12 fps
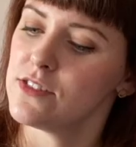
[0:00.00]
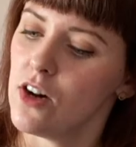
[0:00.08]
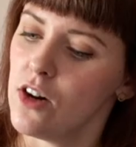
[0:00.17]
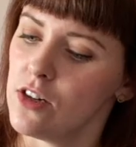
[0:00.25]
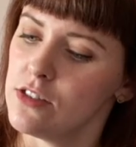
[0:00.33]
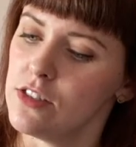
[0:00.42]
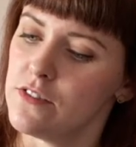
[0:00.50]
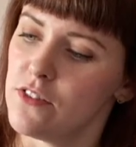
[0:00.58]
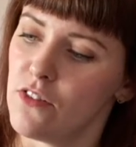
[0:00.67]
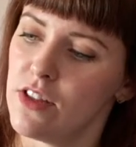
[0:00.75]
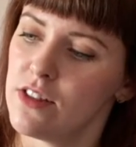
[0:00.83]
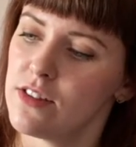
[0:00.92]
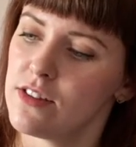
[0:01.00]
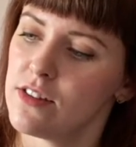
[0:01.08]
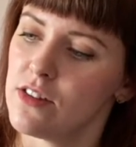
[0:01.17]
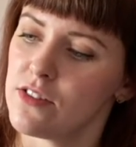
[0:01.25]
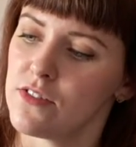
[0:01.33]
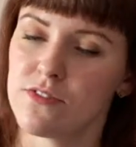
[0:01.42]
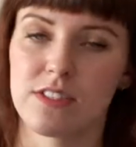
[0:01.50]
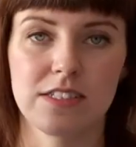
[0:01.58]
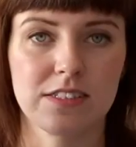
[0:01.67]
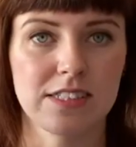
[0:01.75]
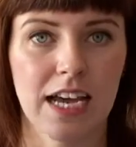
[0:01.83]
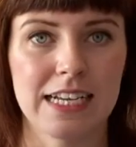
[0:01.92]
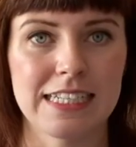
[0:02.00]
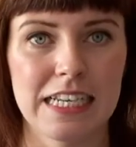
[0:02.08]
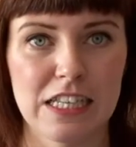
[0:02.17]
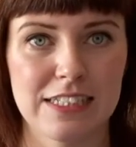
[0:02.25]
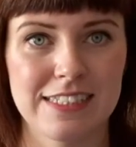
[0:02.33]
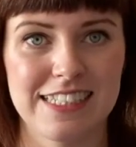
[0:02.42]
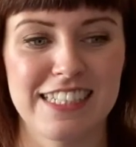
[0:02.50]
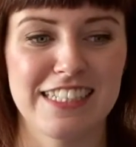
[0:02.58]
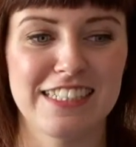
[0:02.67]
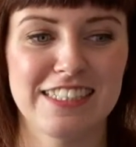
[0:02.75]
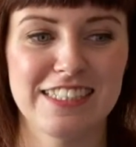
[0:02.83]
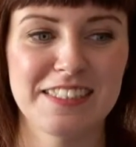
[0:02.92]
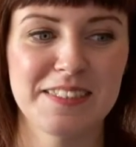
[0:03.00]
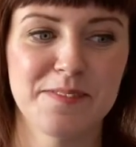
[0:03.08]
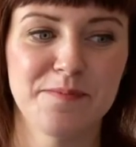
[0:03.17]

all over it. Lots of little tiny yellow seeds.